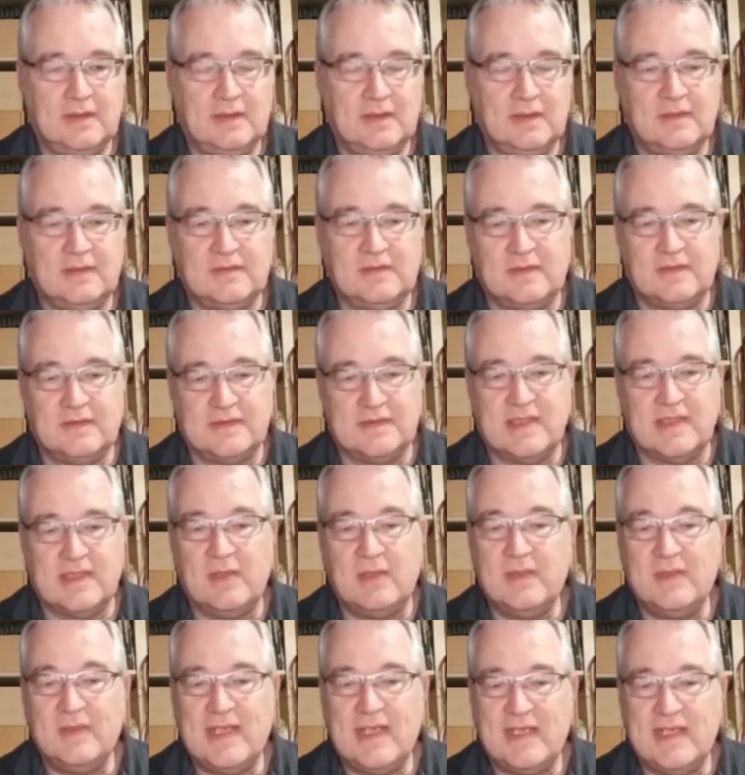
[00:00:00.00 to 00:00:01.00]
course,
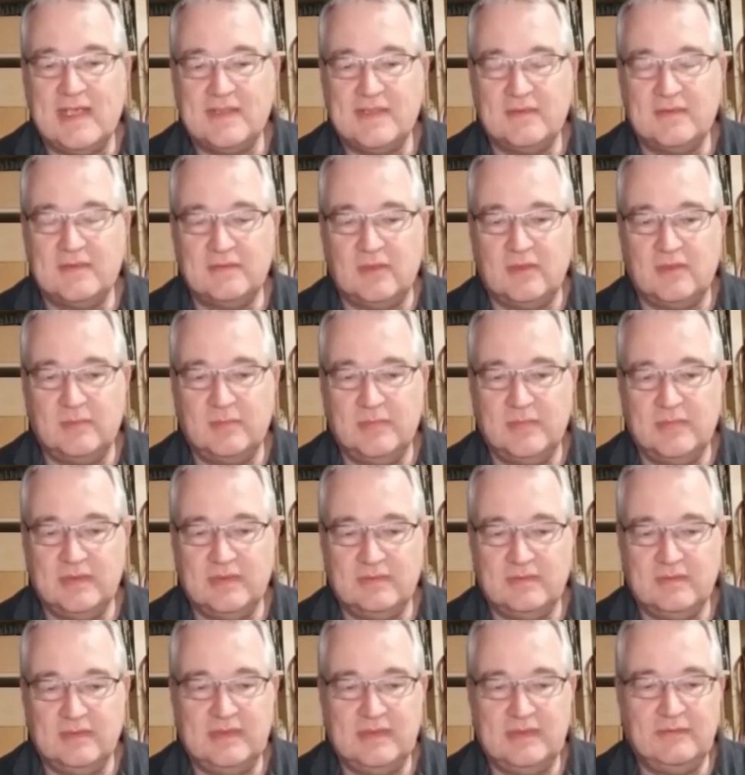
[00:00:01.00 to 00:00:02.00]
now it has to
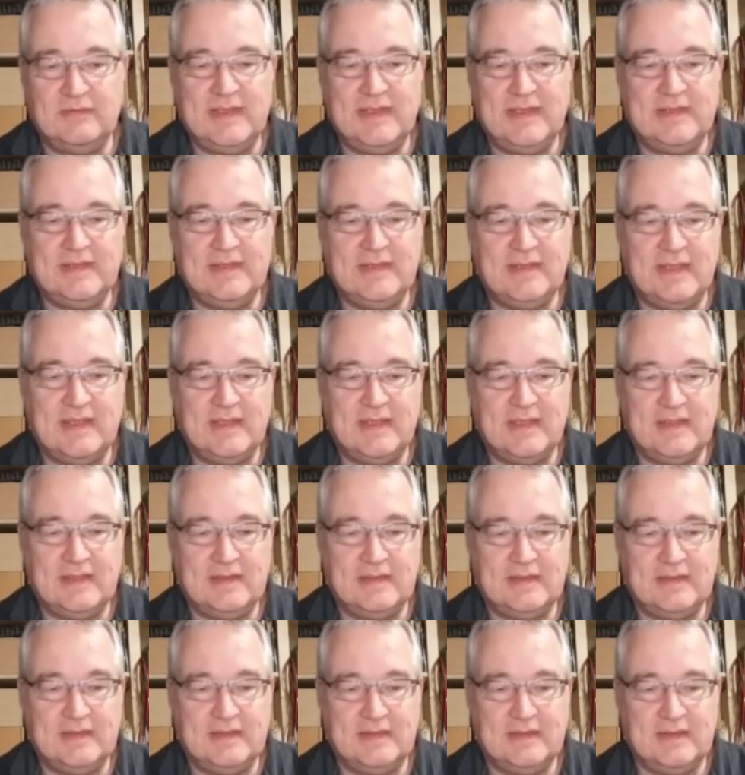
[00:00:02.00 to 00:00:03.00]
read
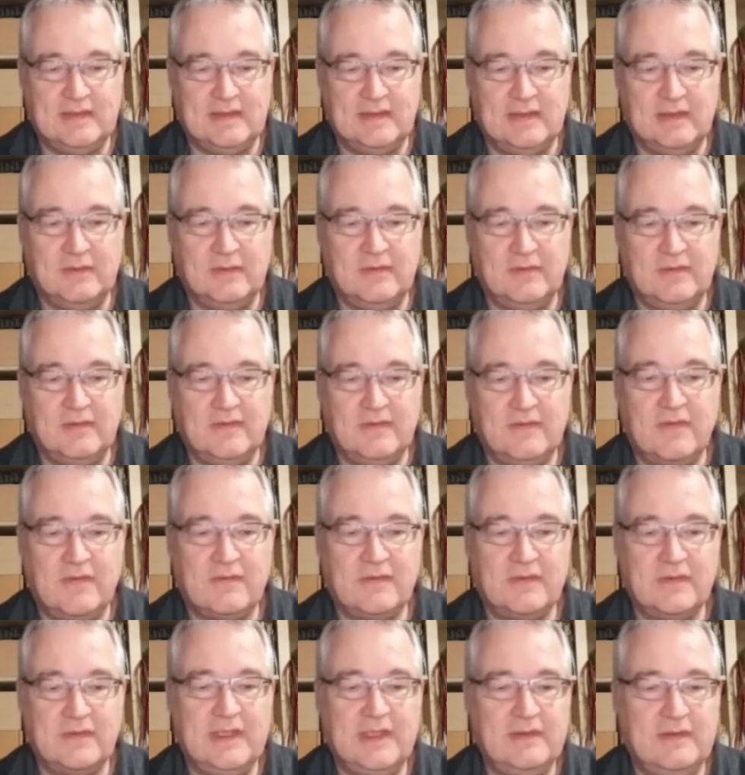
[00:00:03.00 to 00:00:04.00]
and load
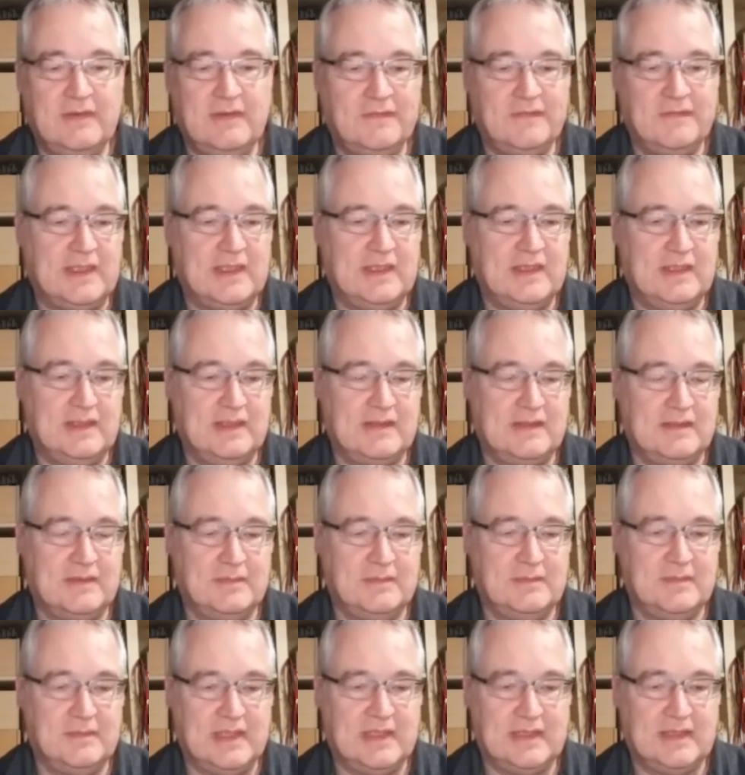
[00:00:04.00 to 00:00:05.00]
3 files,
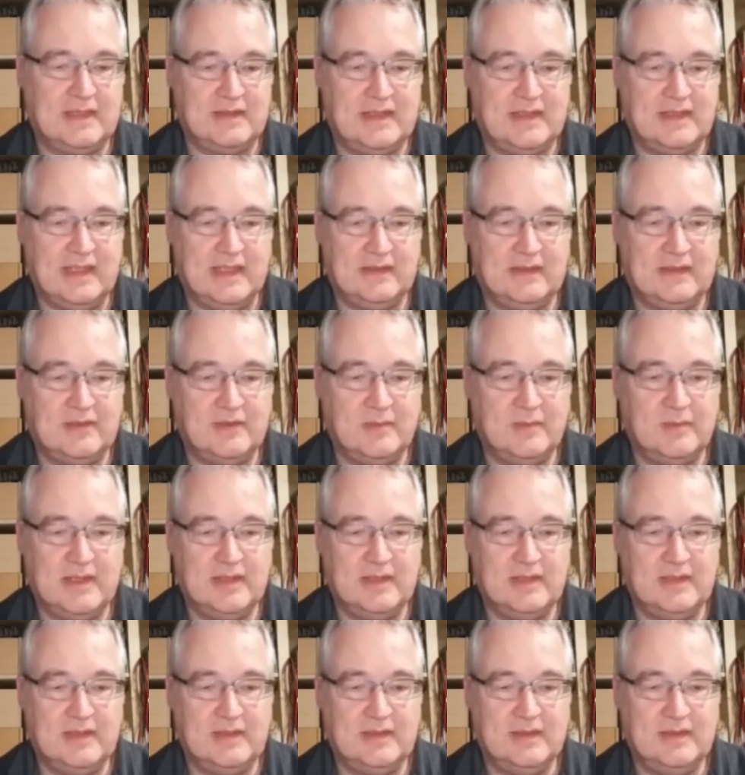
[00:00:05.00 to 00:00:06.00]
like the cat
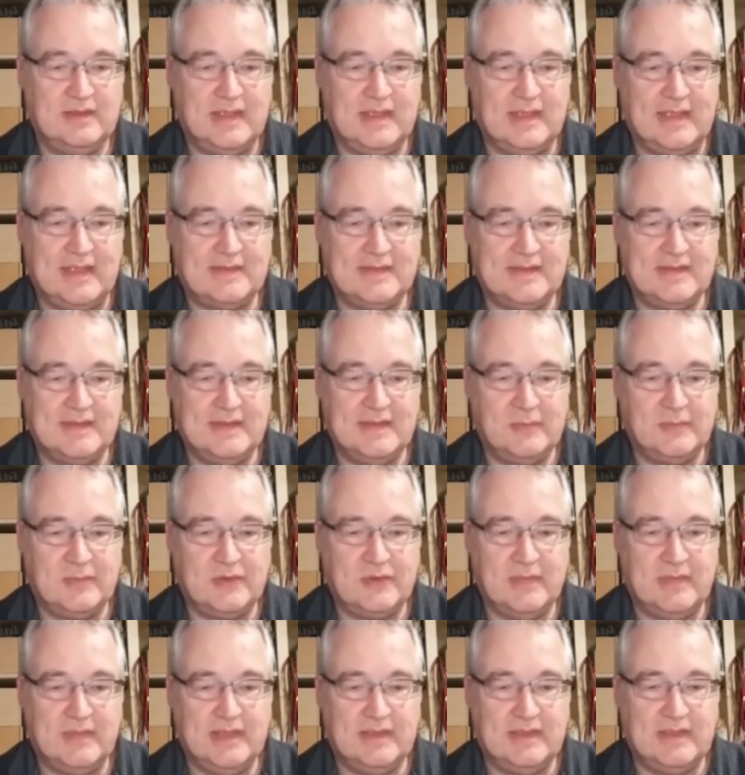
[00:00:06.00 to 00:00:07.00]
command, the hex dump
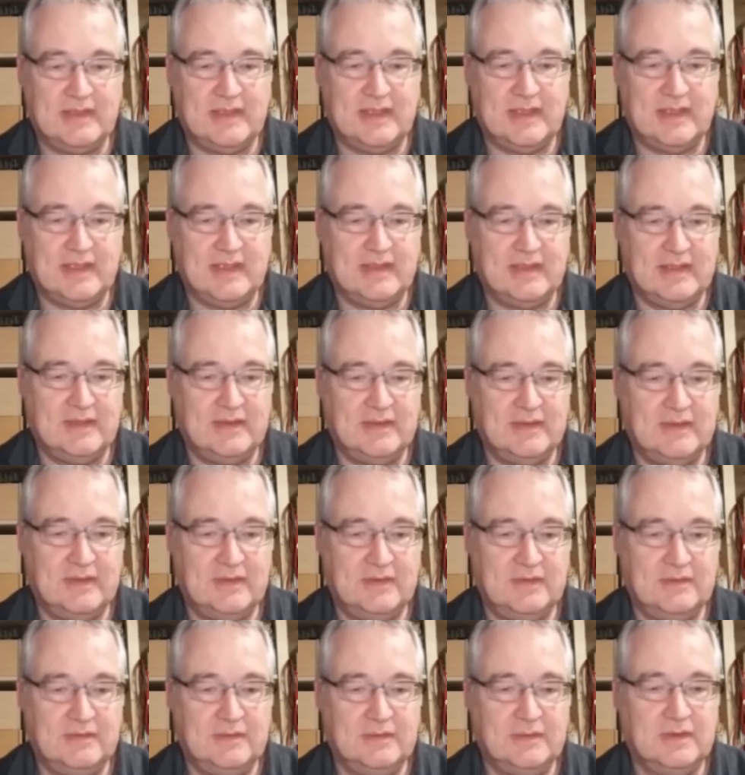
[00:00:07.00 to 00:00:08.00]
command, and then
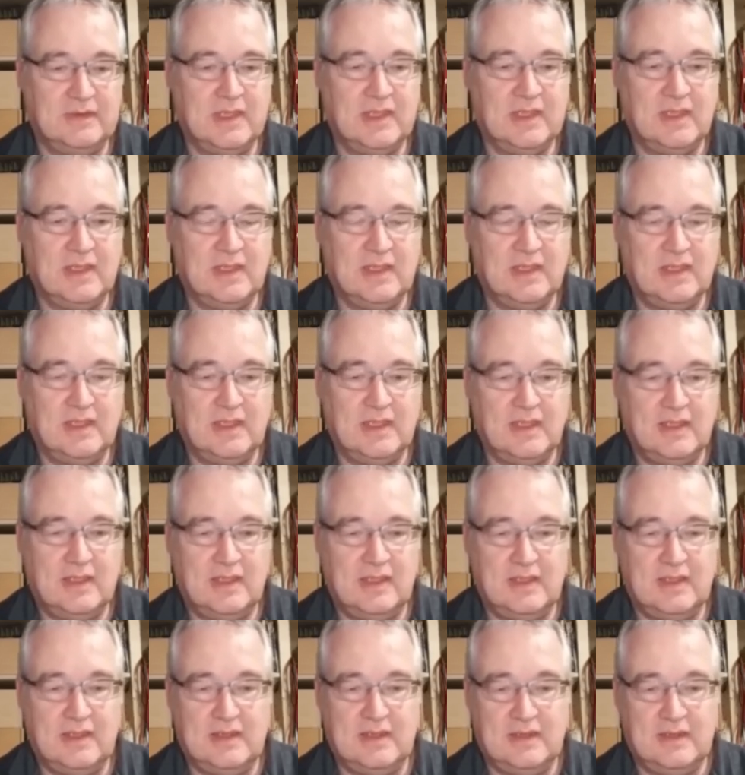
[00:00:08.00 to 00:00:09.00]
do
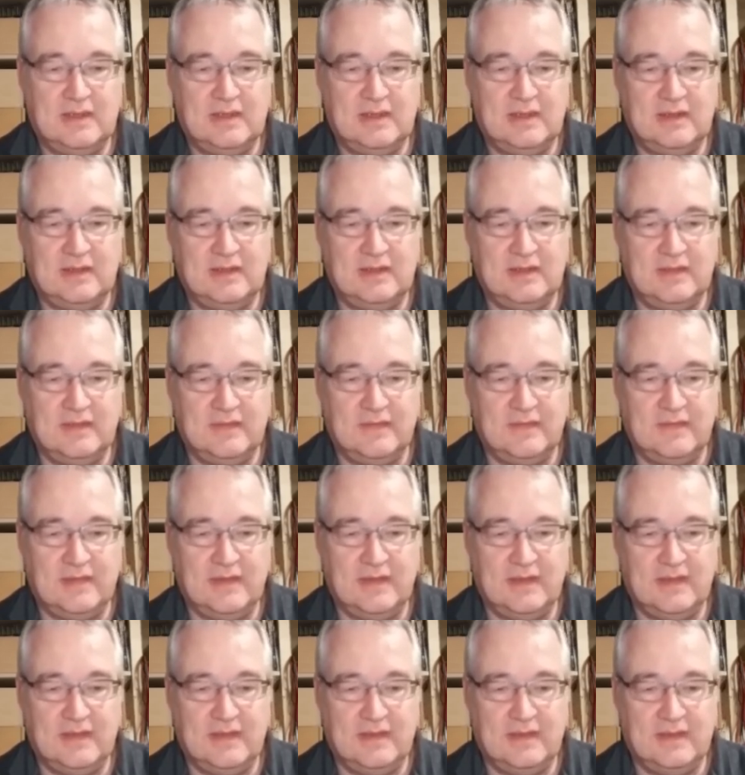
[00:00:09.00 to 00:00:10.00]

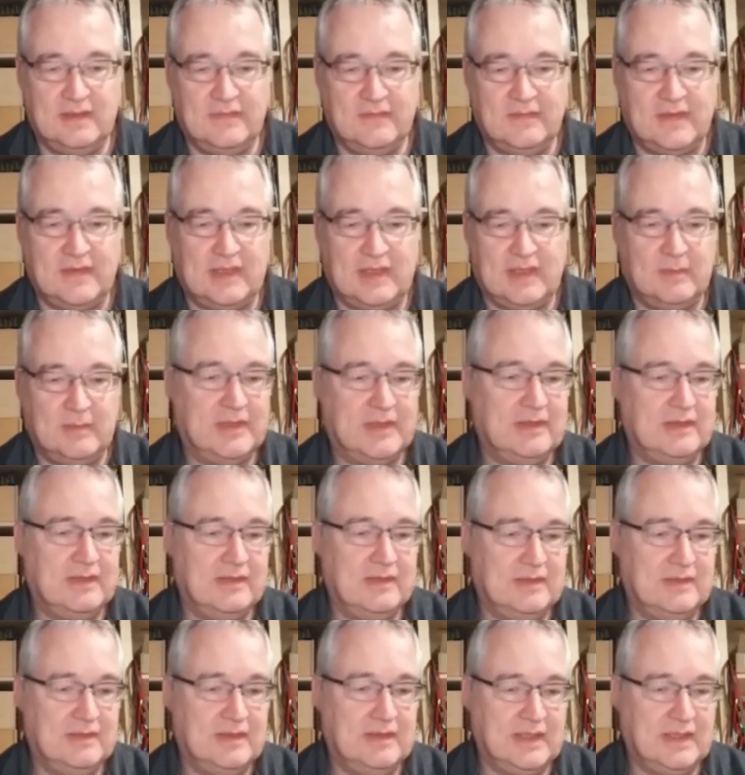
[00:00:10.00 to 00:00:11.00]
the file. But
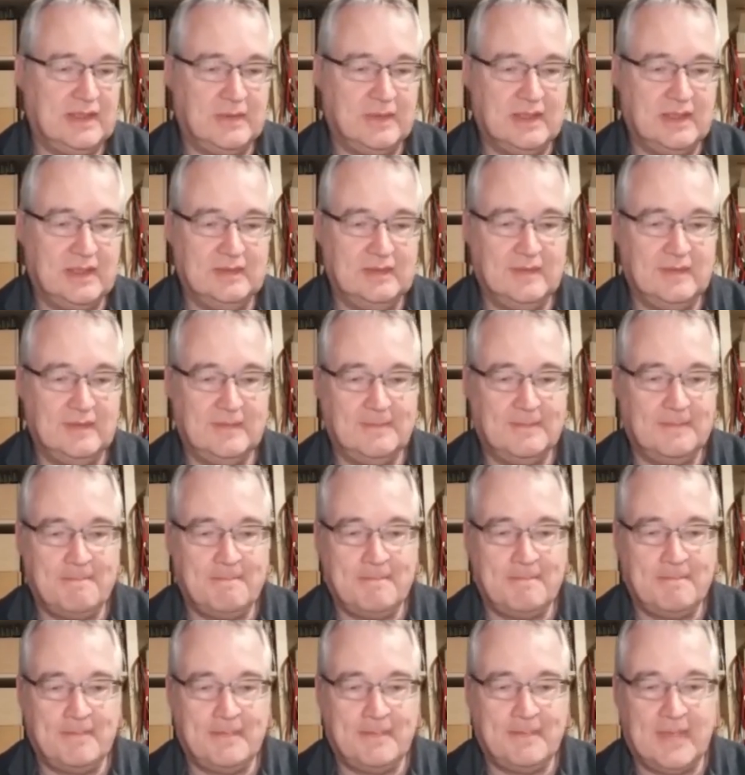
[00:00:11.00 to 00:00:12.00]
here we are.
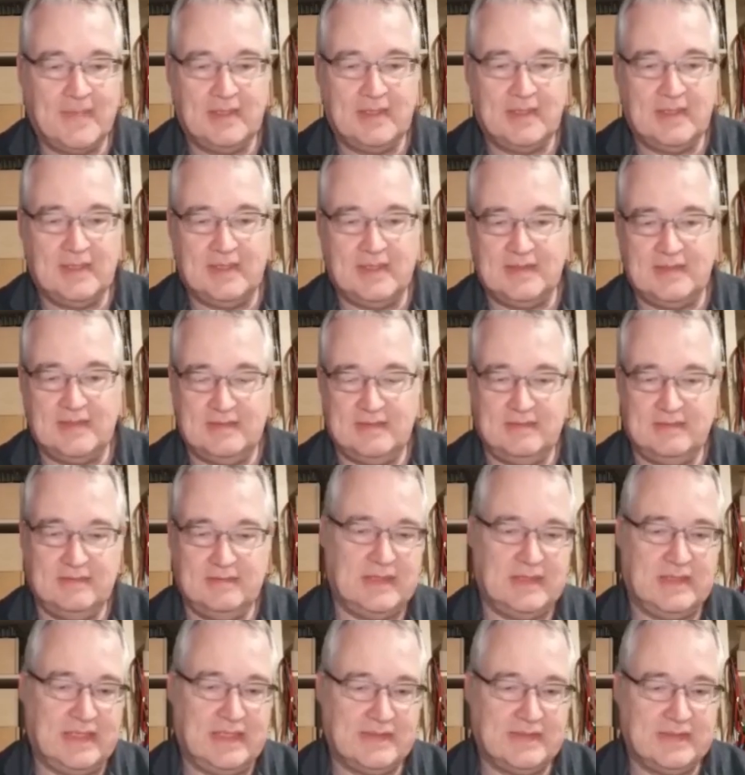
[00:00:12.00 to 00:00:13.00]
That's
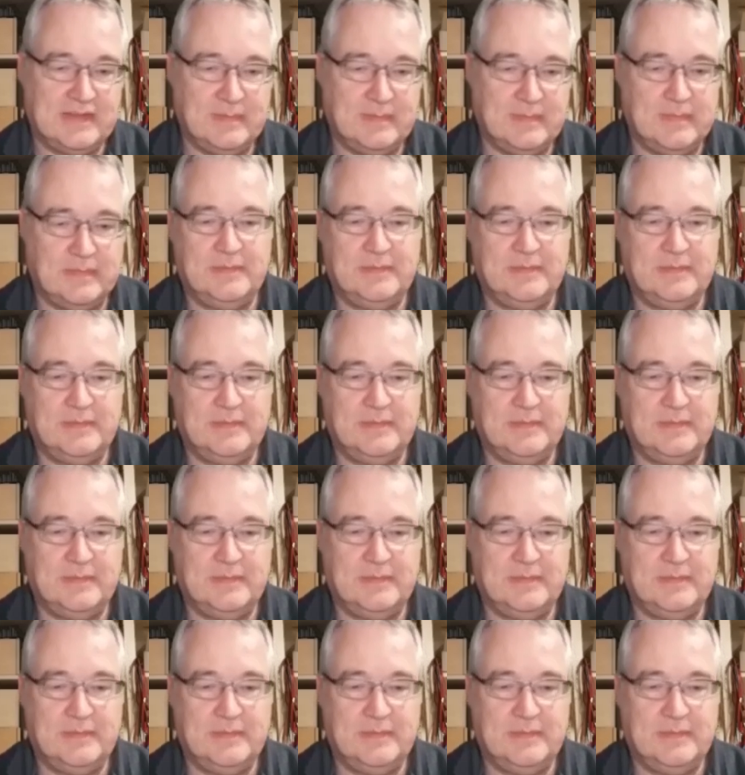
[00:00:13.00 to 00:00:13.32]
hex dump